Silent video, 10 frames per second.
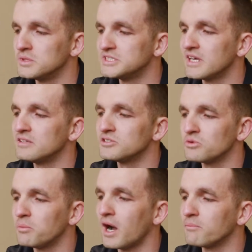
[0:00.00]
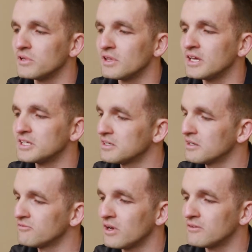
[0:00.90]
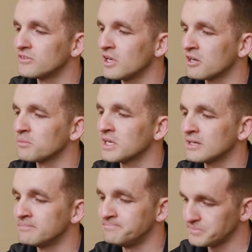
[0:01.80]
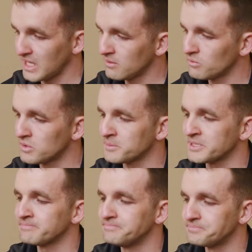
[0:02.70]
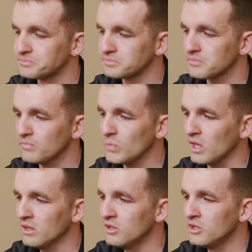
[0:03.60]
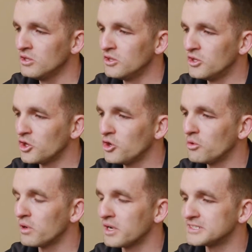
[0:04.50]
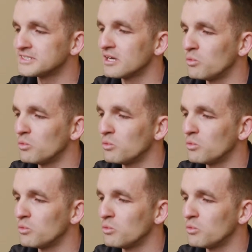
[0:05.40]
tend to a population of young men and women who were in some